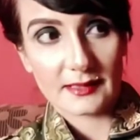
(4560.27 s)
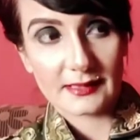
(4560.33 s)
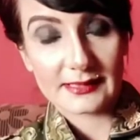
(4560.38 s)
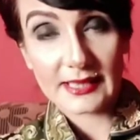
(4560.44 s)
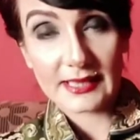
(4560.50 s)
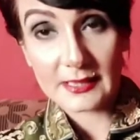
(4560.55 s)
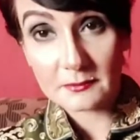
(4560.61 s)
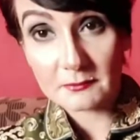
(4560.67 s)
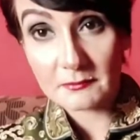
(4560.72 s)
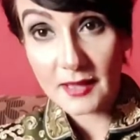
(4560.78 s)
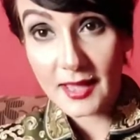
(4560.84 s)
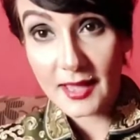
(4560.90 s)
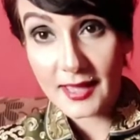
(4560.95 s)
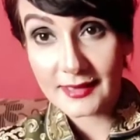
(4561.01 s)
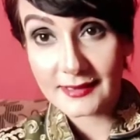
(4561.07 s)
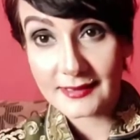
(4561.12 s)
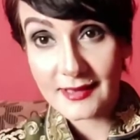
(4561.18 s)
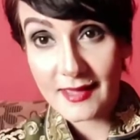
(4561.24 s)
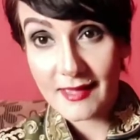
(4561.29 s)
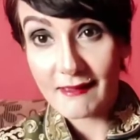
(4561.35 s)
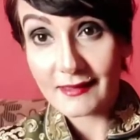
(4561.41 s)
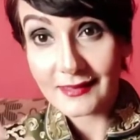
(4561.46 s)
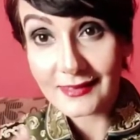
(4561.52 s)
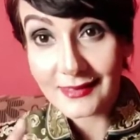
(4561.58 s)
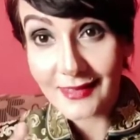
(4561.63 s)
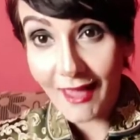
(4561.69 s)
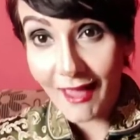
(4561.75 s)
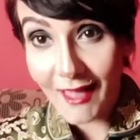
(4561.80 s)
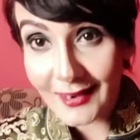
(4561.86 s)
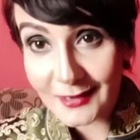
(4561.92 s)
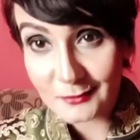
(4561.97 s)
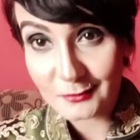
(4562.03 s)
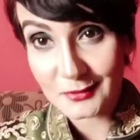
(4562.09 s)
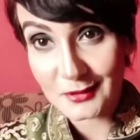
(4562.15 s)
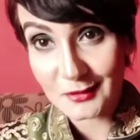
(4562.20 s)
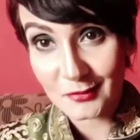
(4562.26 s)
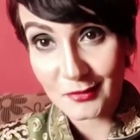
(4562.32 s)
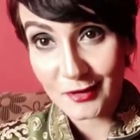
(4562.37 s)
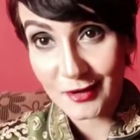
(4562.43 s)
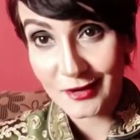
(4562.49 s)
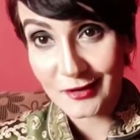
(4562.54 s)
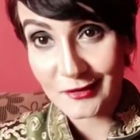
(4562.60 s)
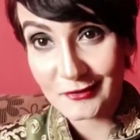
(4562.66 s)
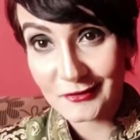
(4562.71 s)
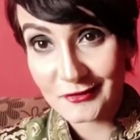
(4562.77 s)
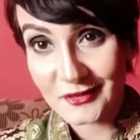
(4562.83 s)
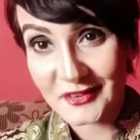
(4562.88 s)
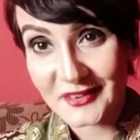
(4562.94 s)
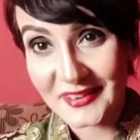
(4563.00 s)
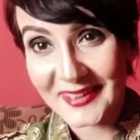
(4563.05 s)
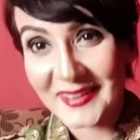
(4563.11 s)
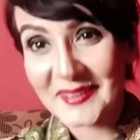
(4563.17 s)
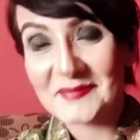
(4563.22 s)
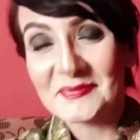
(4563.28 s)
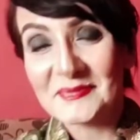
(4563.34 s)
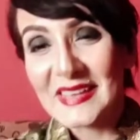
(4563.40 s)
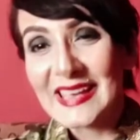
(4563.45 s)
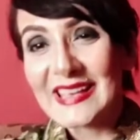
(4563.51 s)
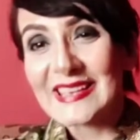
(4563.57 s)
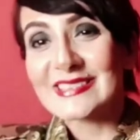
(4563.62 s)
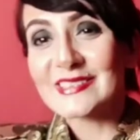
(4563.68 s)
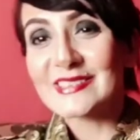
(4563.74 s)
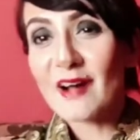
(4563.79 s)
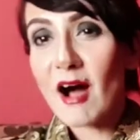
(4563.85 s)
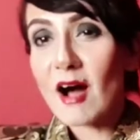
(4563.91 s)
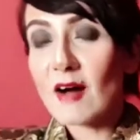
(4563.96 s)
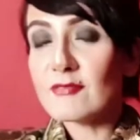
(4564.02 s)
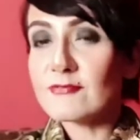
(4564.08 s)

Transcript: that a man can be brave, okay? So our